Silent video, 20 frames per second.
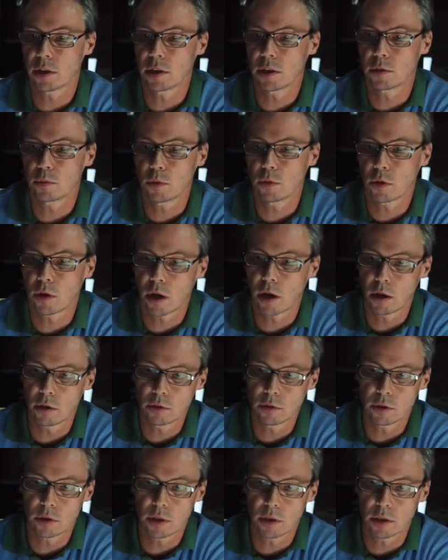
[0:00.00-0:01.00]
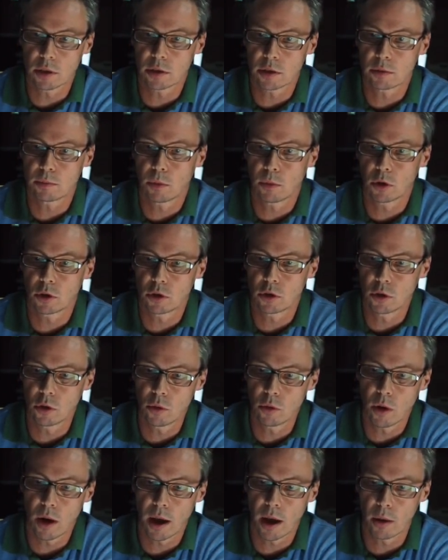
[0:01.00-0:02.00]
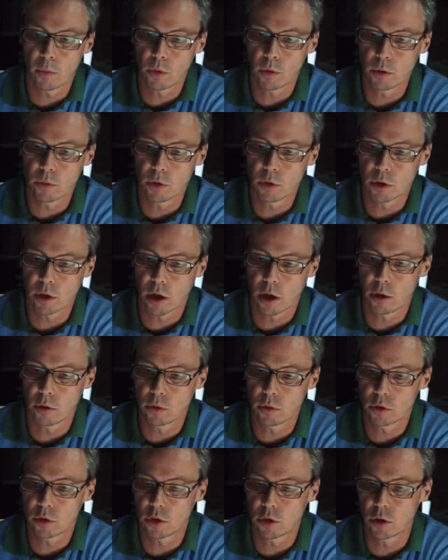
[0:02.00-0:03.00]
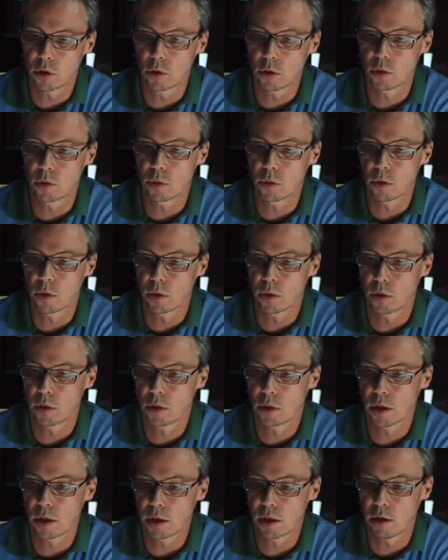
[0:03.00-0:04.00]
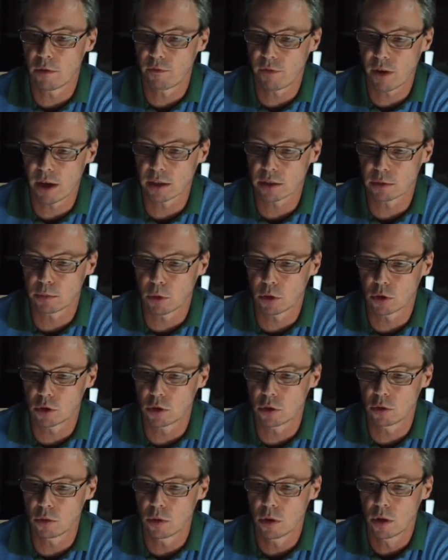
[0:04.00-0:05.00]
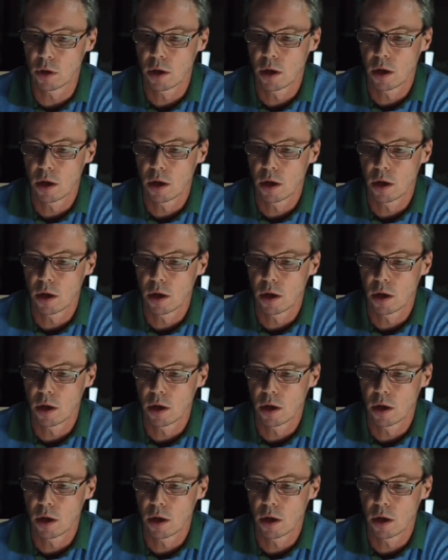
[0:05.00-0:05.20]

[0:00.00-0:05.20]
is we'll close this module and we will go to the effects module,